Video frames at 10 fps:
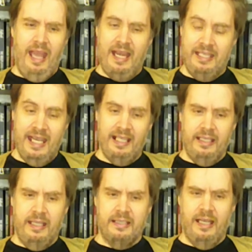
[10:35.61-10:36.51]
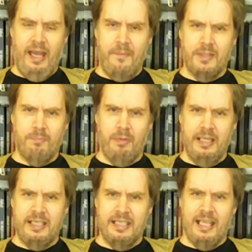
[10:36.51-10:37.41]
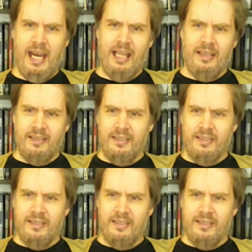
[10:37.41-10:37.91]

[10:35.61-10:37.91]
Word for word: and deadly at times, but it's not